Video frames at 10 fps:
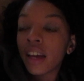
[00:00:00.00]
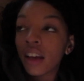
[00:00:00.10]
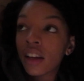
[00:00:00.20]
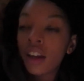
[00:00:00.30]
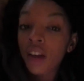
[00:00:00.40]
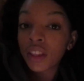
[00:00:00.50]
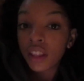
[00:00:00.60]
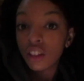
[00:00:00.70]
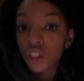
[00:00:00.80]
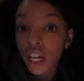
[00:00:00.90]
and
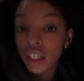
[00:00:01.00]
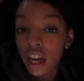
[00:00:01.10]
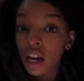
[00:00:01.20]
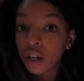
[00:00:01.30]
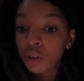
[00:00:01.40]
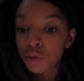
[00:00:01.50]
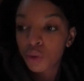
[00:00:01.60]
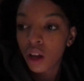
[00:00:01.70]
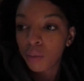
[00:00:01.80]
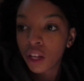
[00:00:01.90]
everything checked out. He was
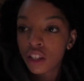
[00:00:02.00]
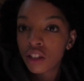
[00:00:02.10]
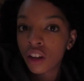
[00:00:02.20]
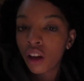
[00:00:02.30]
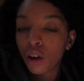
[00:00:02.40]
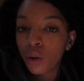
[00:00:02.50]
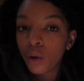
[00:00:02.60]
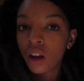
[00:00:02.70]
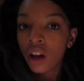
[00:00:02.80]
good to go.